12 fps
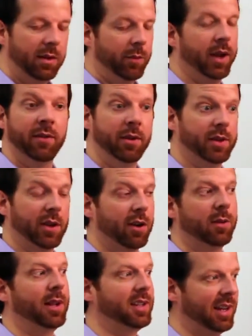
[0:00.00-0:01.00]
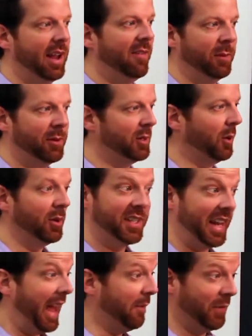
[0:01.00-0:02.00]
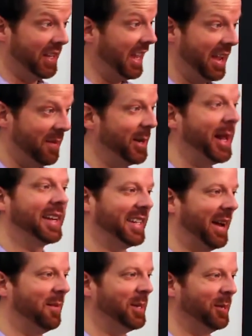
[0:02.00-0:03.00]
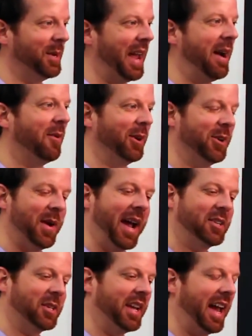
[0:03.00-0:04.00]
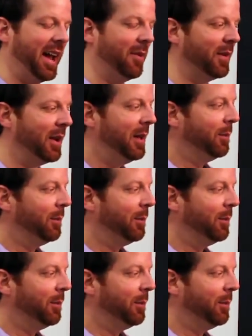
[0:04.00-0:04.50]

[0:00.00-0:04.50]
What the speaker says: We haven't even talked about staff, but there's a whole staffing game in XCOM 2 now where you actually have